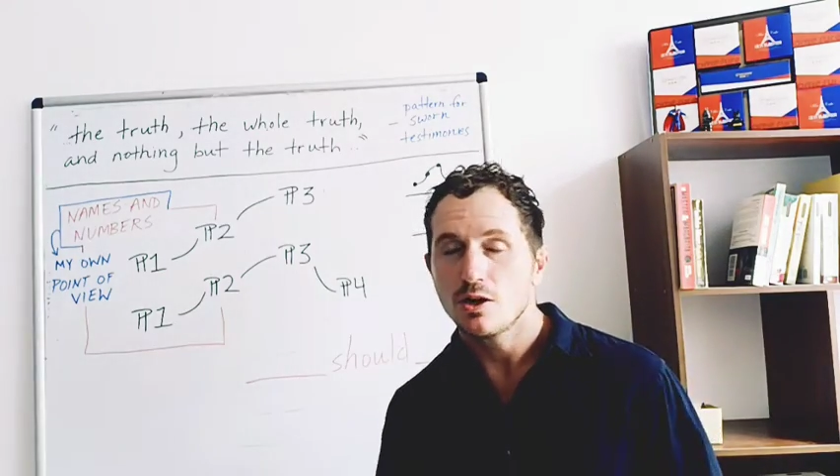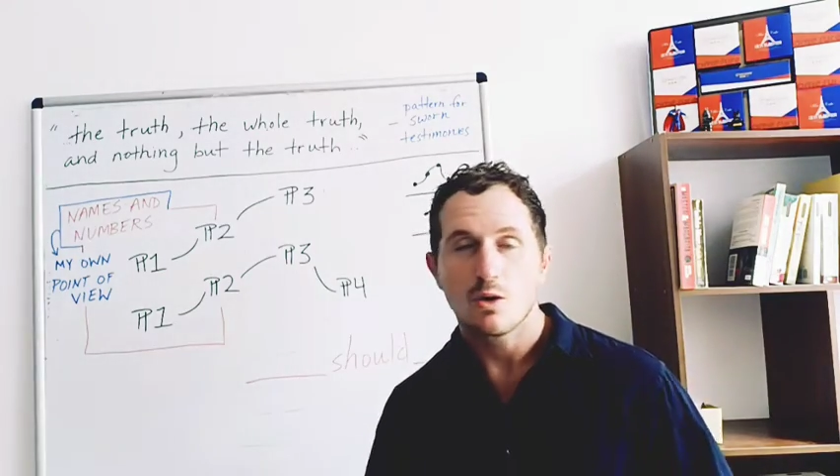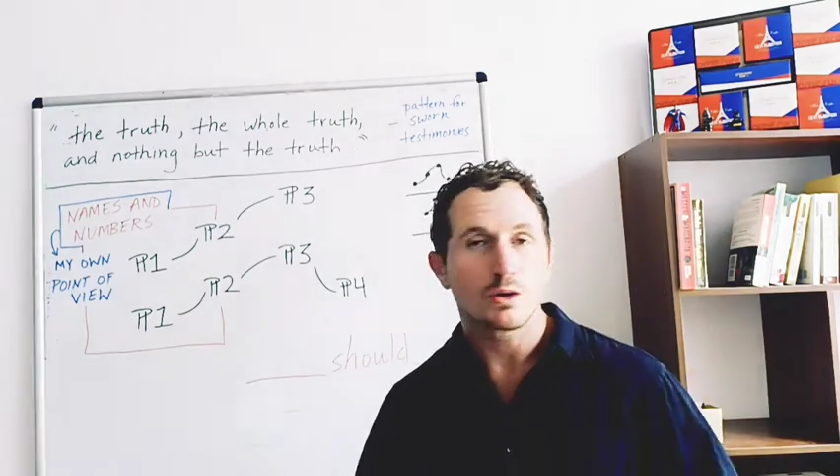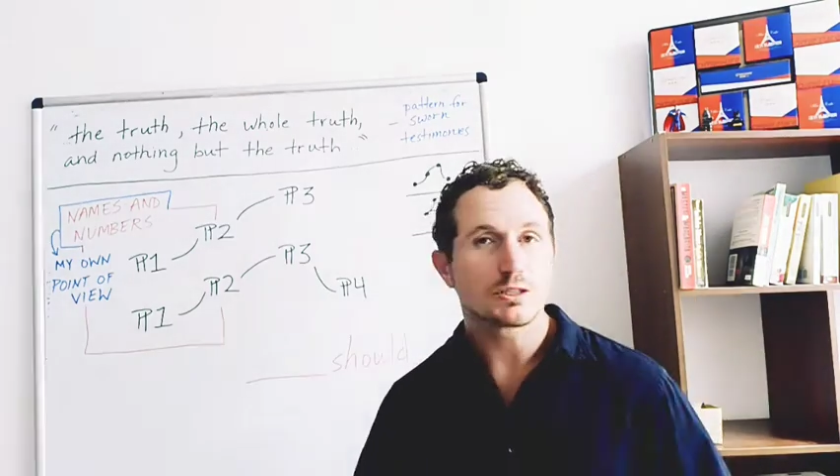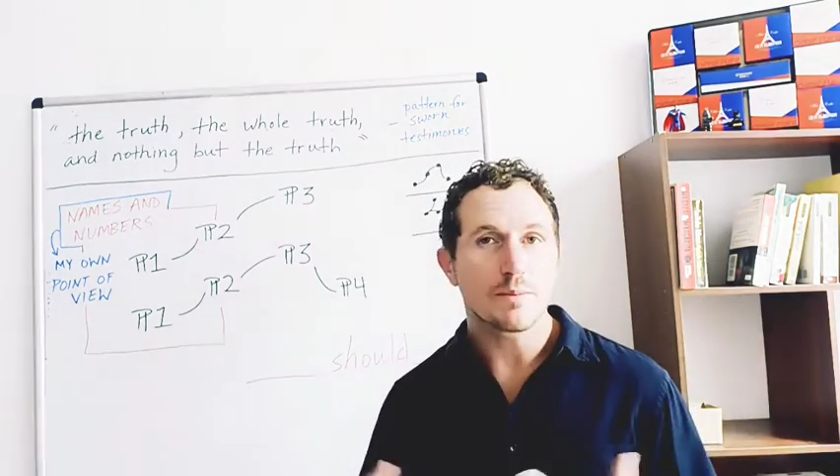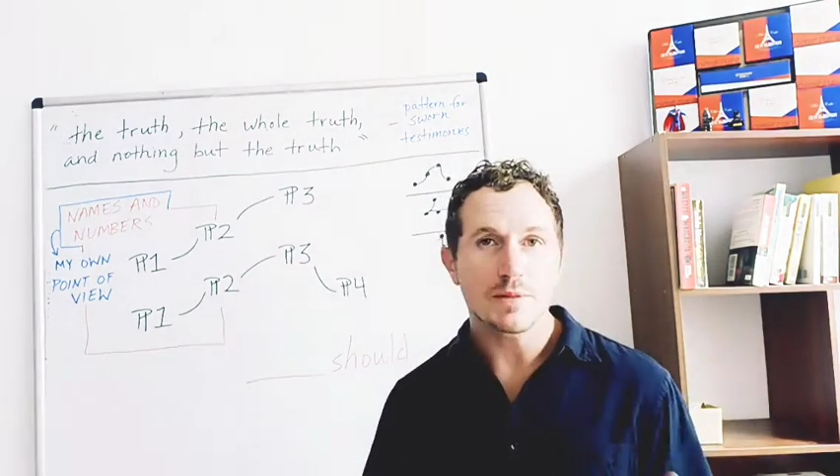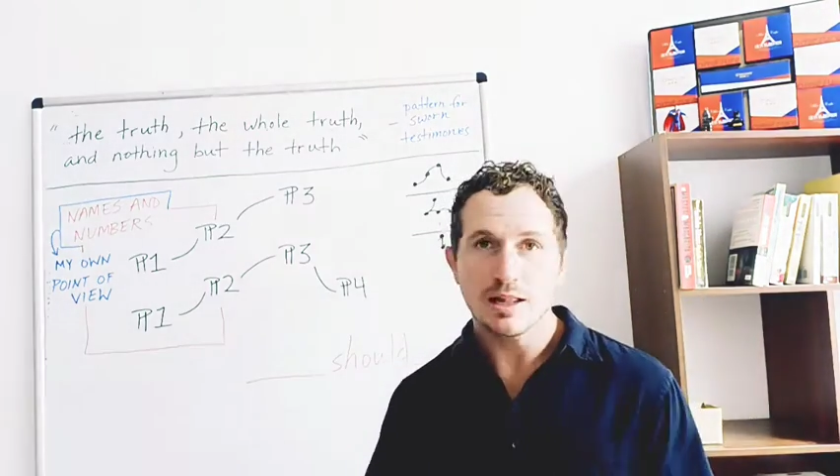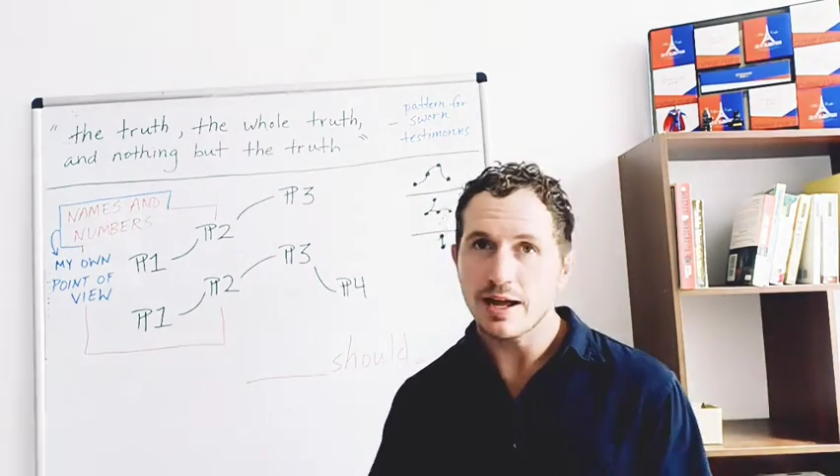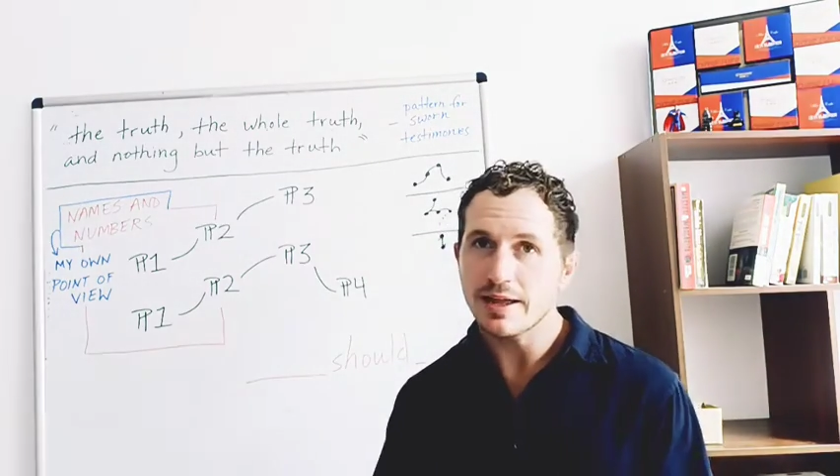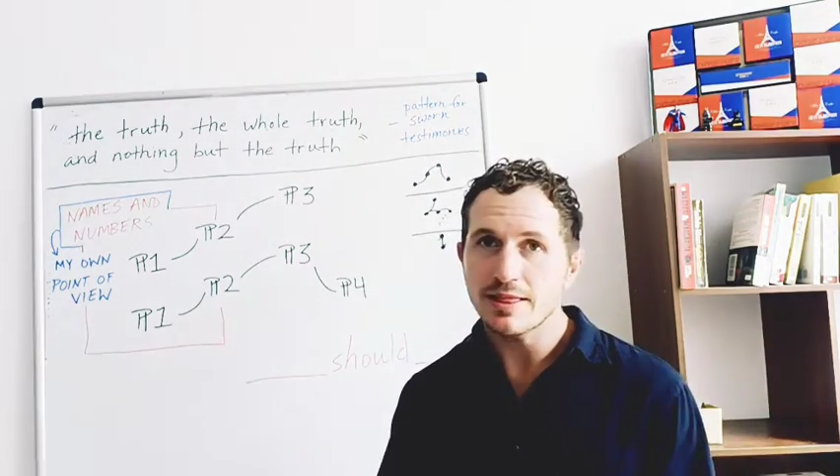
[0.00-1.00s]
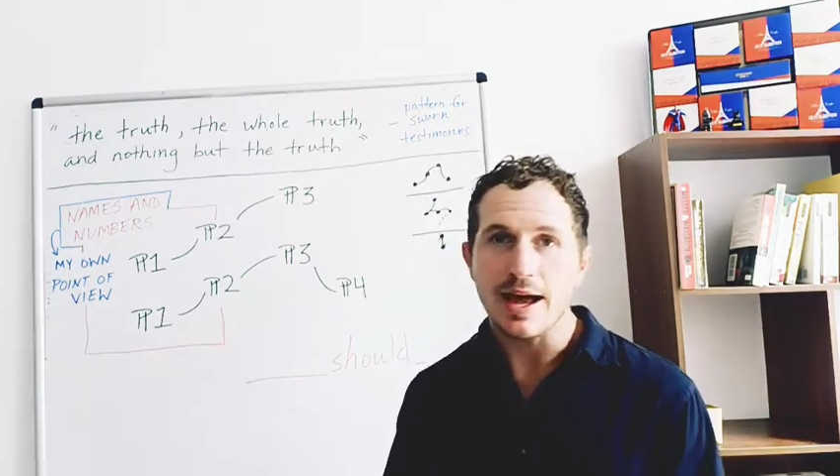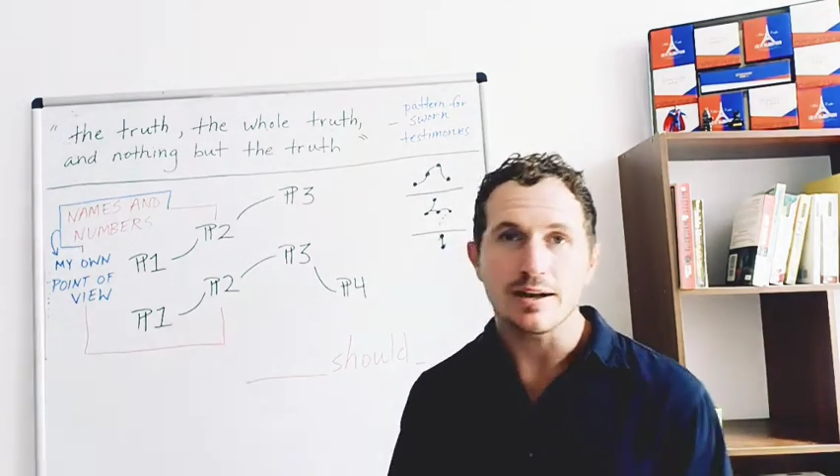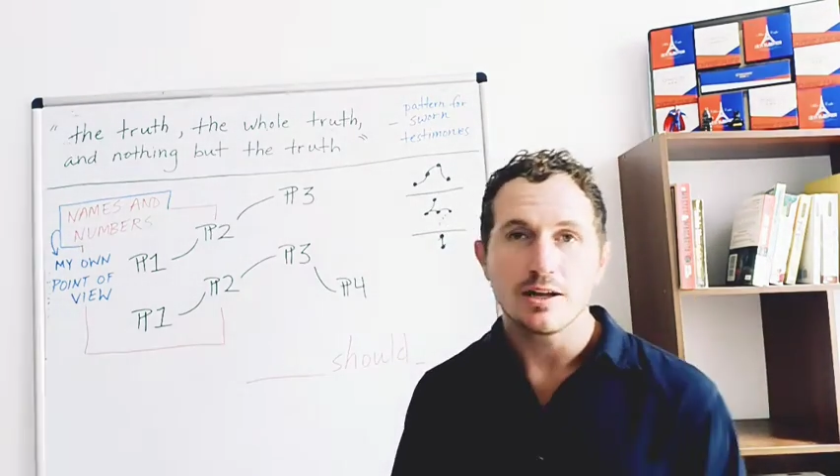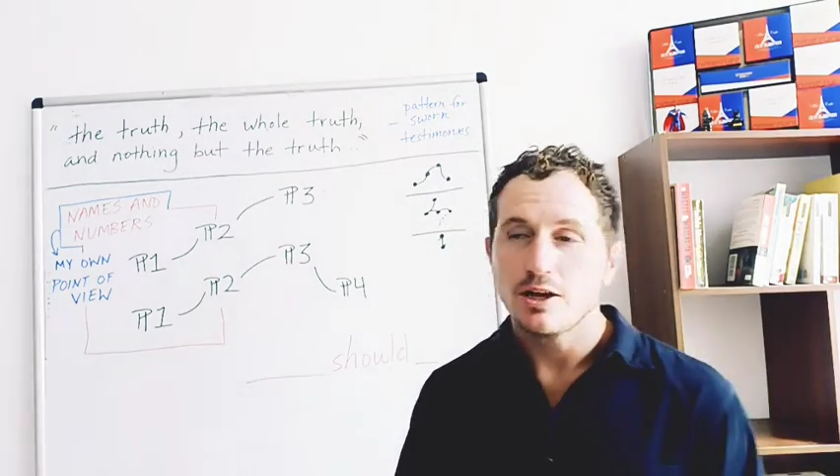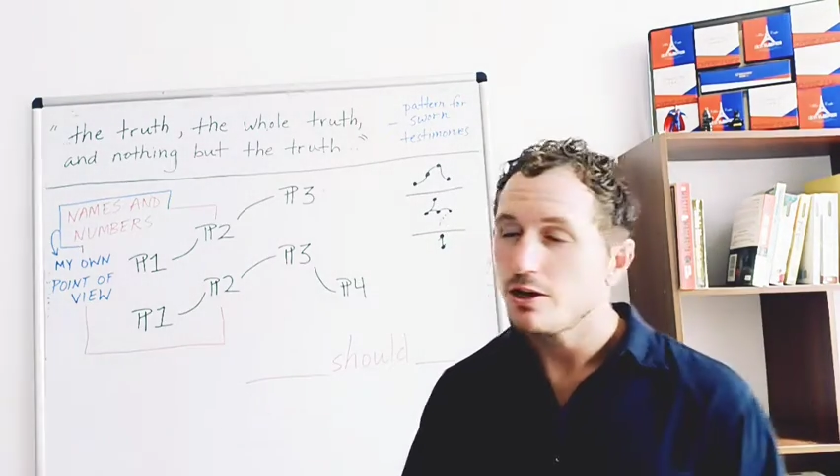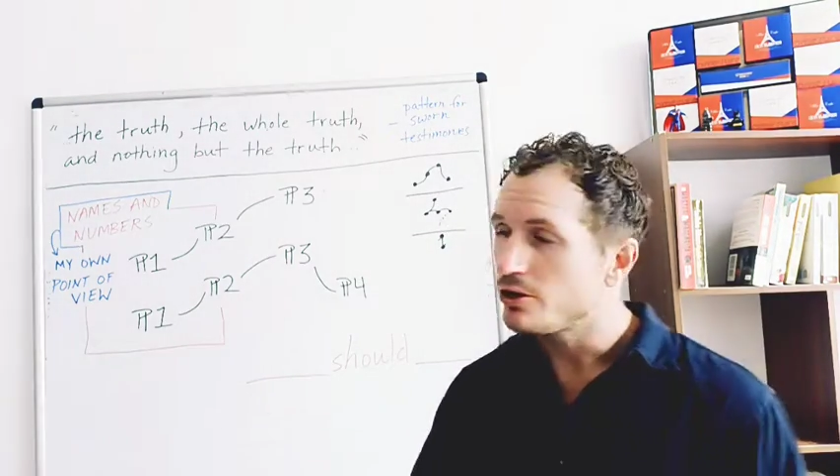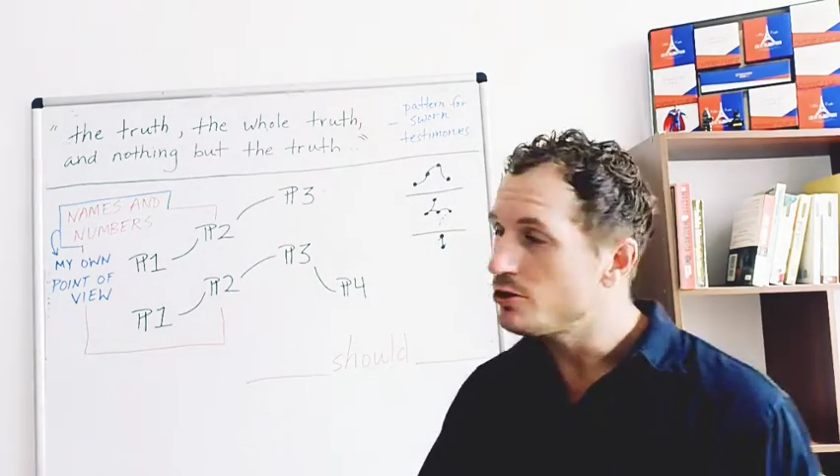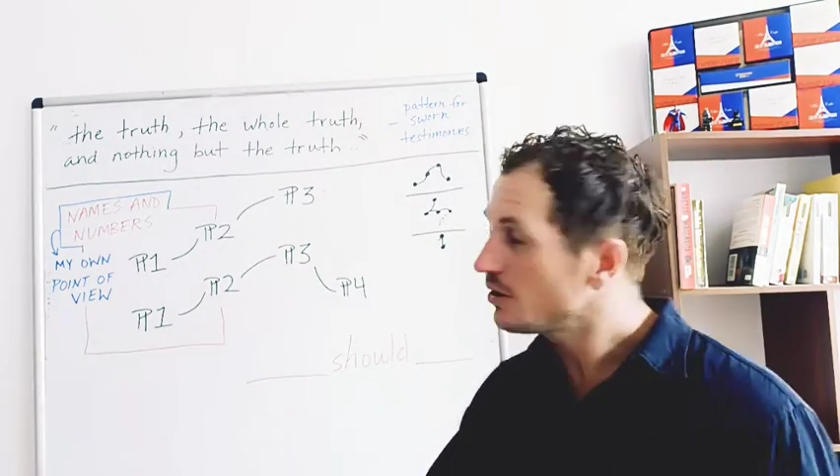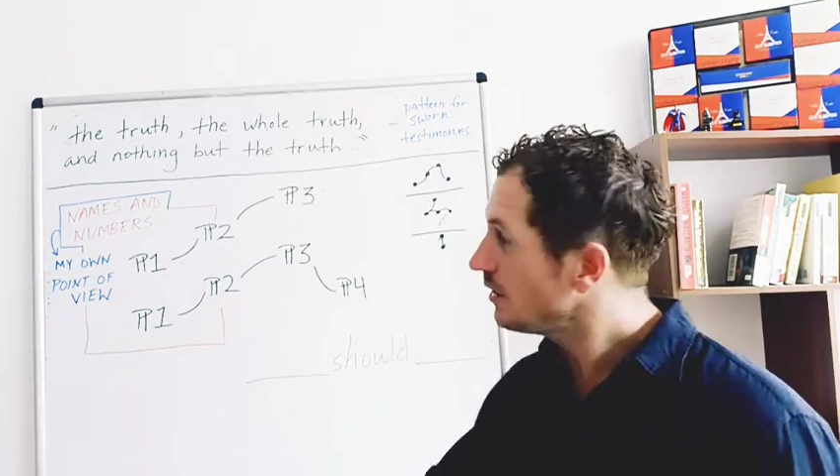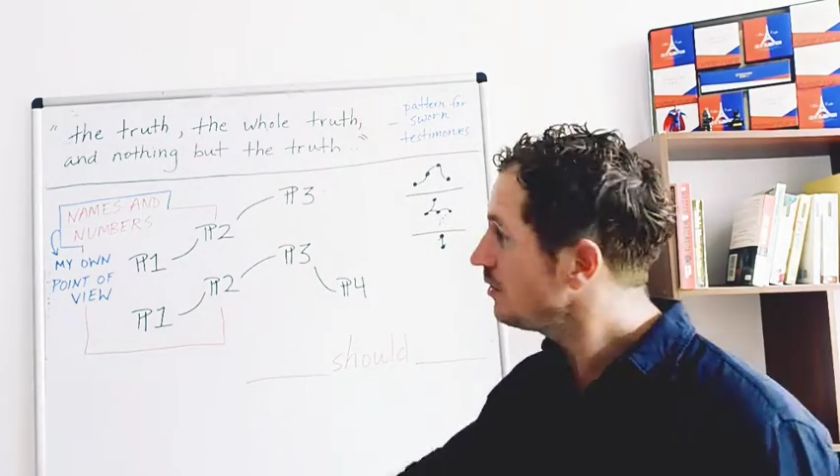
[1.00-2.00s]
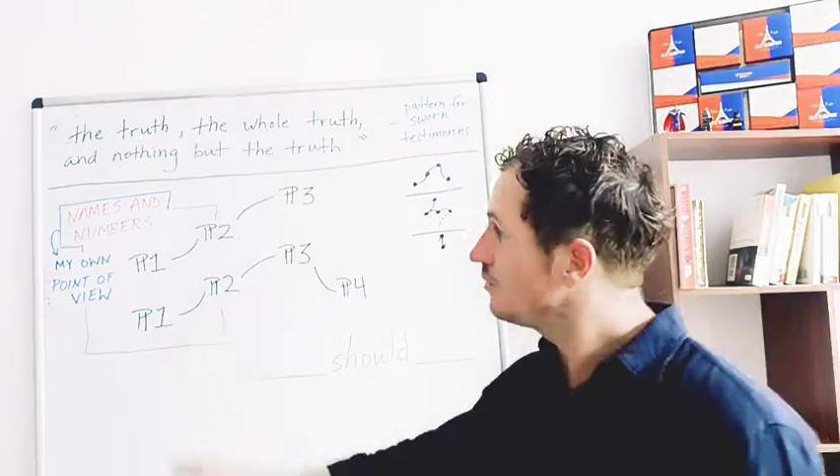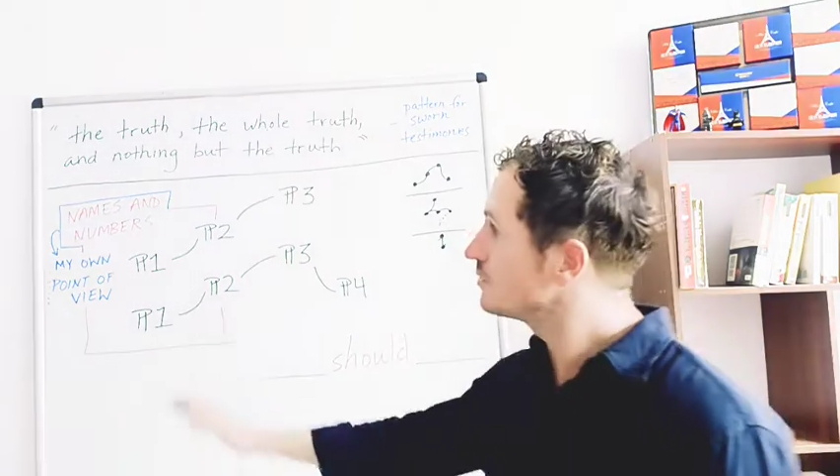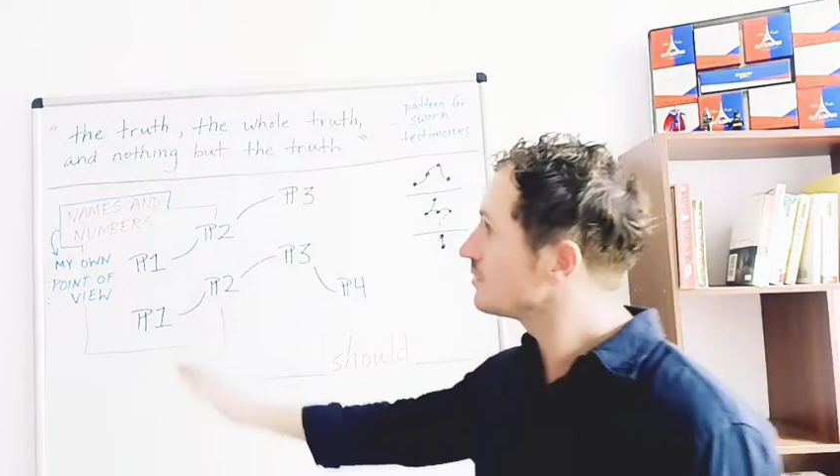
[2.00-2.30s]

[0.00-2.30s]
Or something like that. You can use a